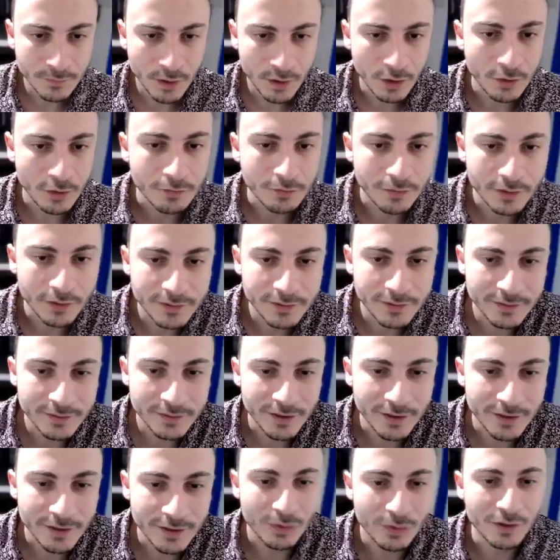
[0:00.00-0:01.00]
Hello, friends,
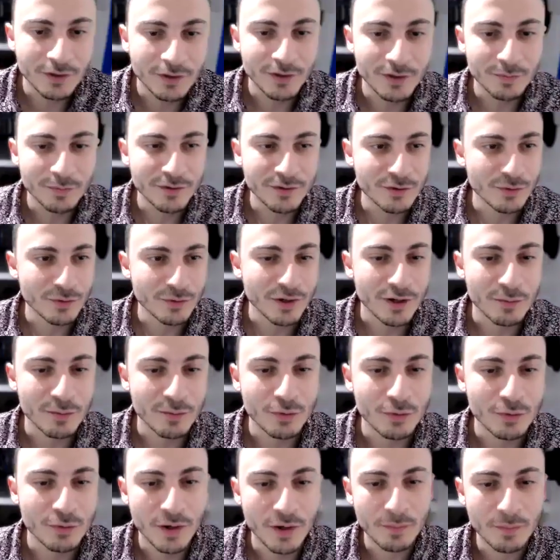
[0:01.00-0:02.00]
and welcome to a
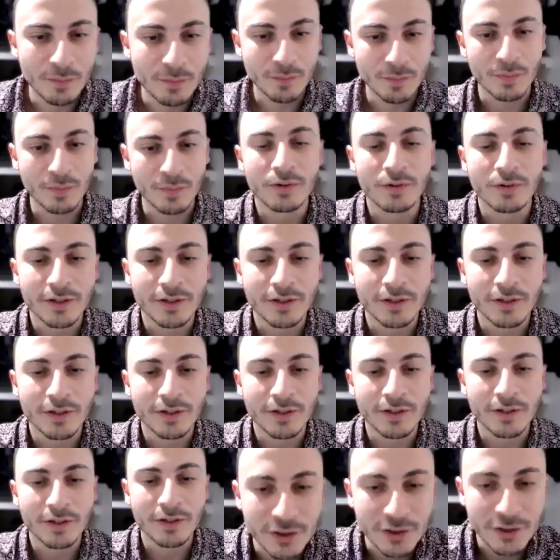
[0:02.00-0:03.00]
Chabura public
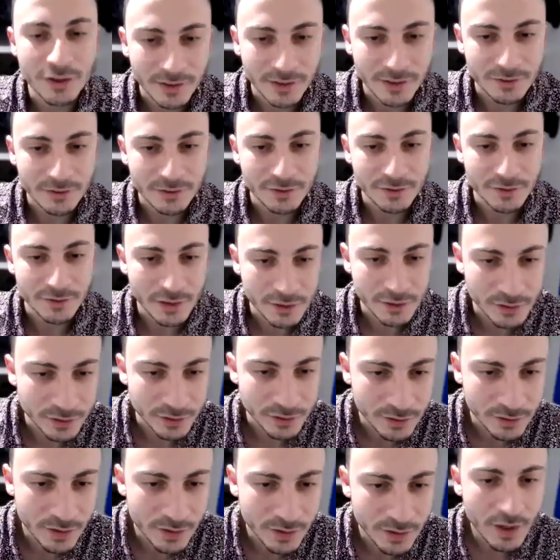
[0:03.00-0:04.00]
question and answer
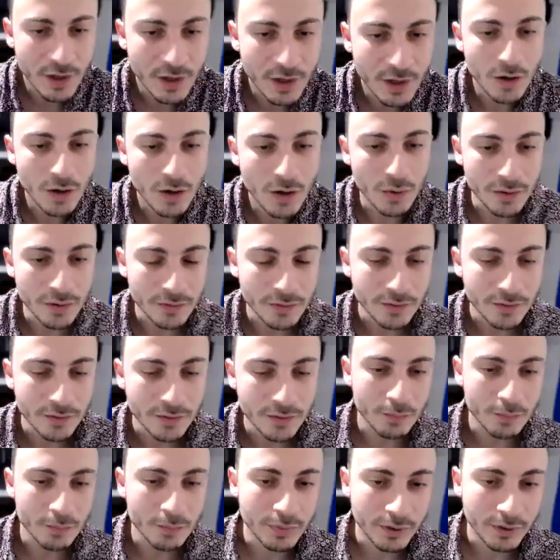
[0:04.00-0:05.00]
session with
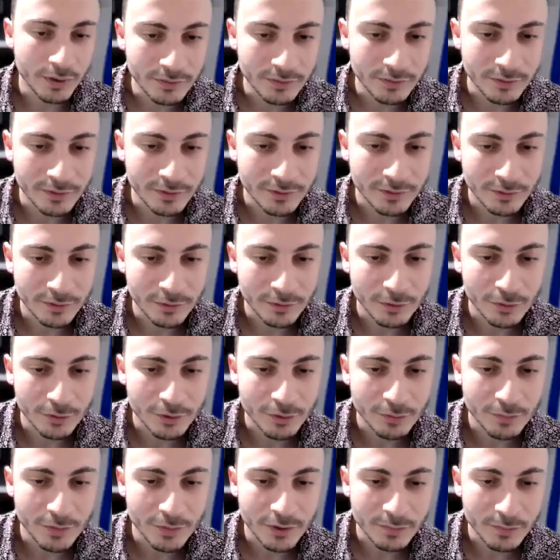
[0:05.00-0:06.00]
our beloved
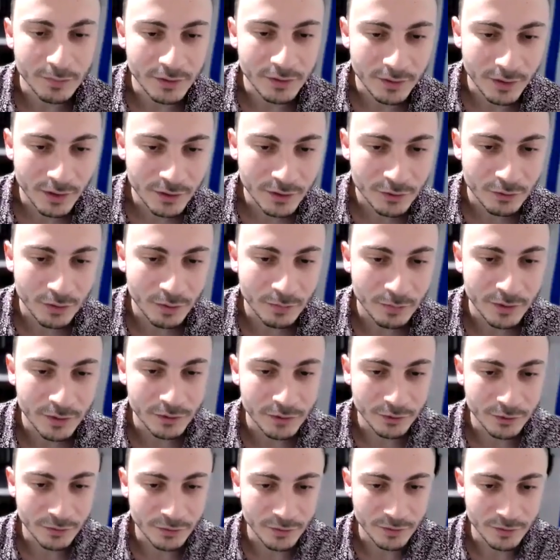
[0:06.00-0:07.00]
Rosh Bet Midrash, Rabbi
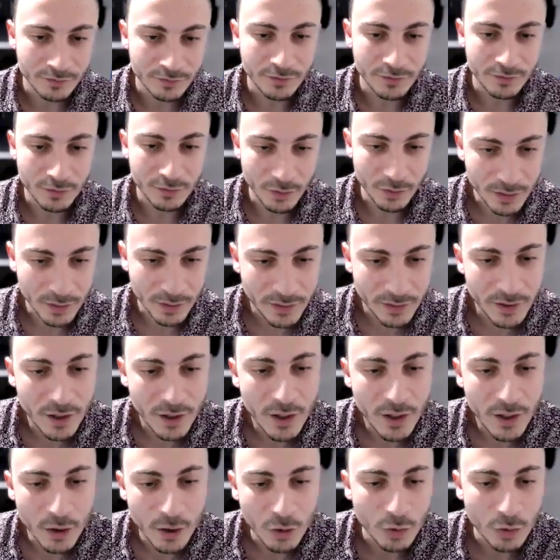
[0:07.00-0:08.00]
Joseph Dweck,
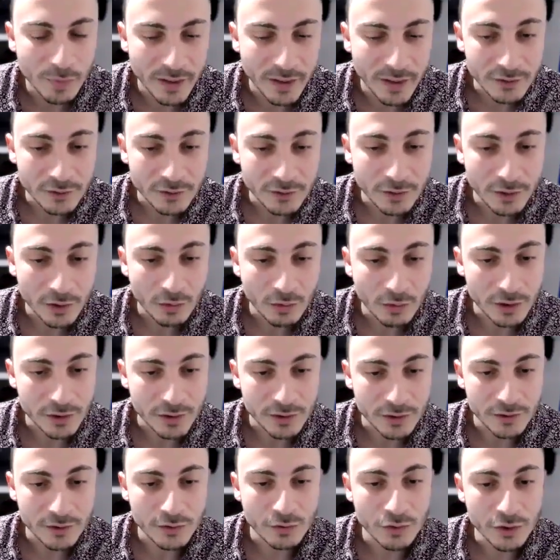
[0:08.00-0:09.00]
who will be answering
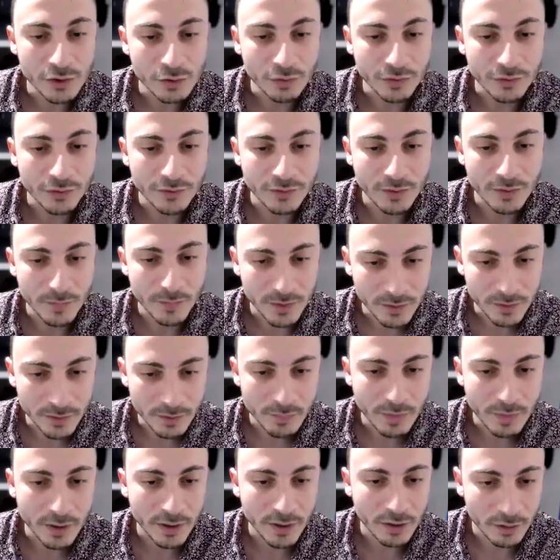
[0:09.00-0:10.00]
questions which were
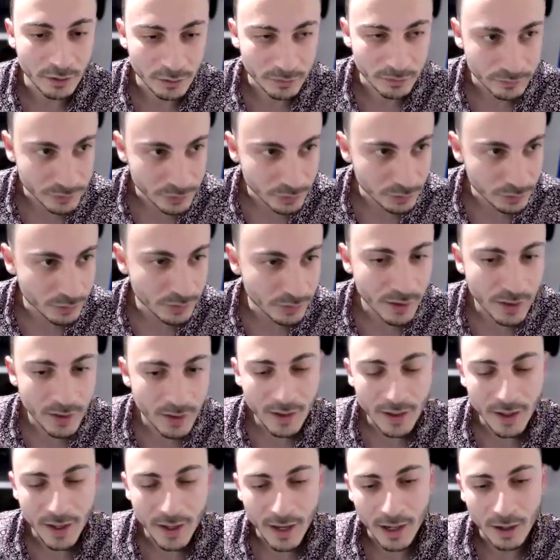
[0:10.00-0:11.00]
submitted by all of you,
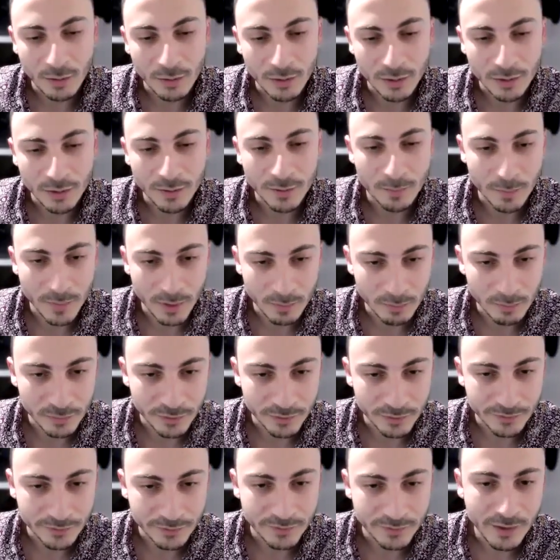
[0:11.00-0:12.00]
our
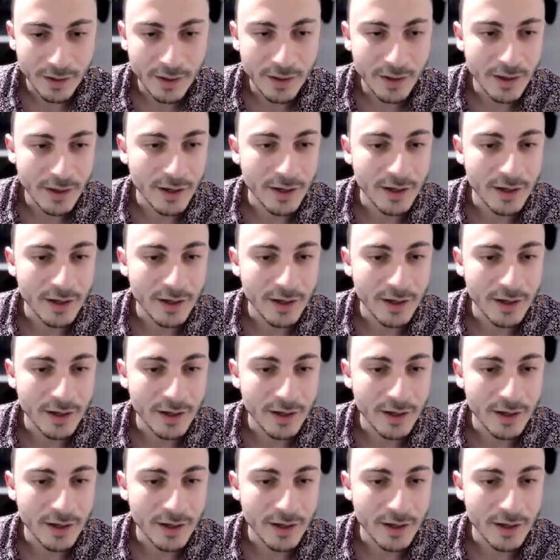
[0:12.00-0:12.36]
members.